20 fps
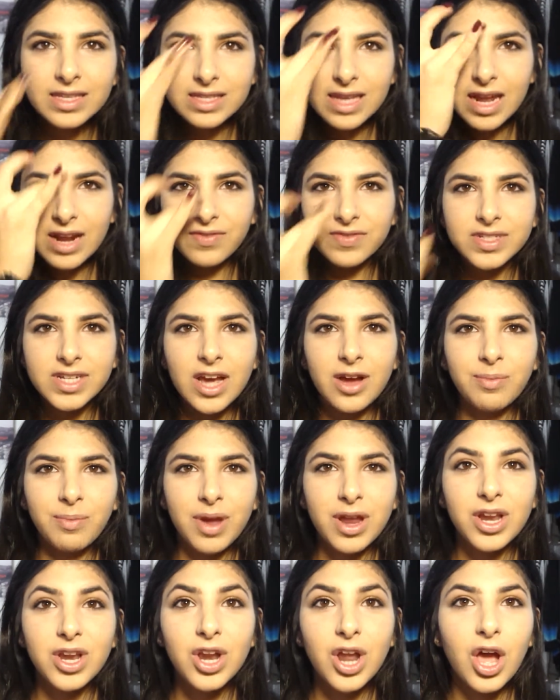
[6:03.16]
kind of down
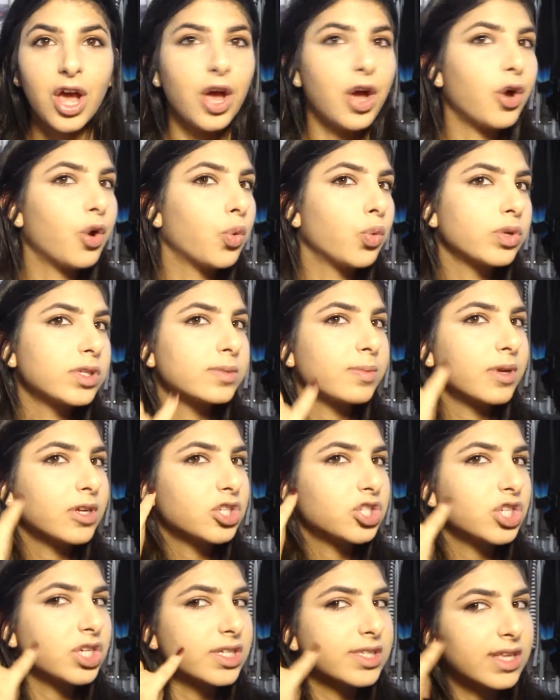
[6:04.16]
my nose. My
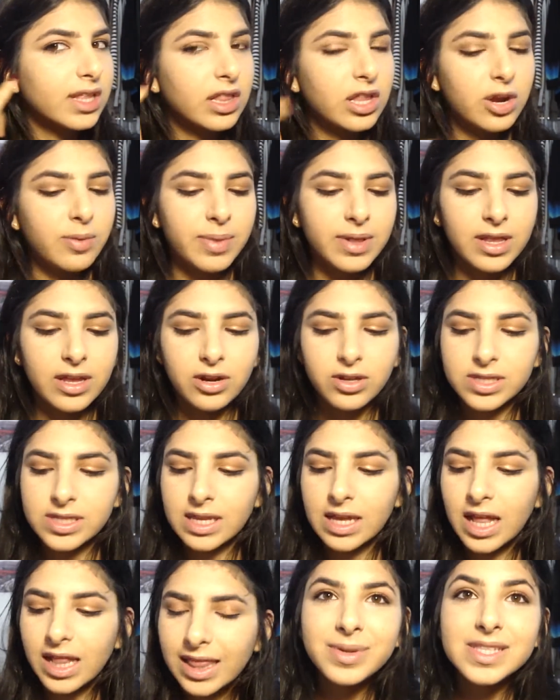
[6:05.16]
cheeks look a little
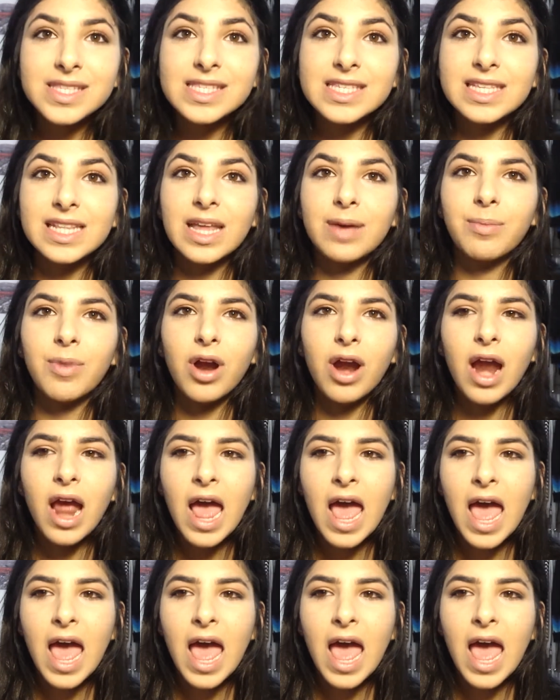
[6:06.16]
bit slimmer.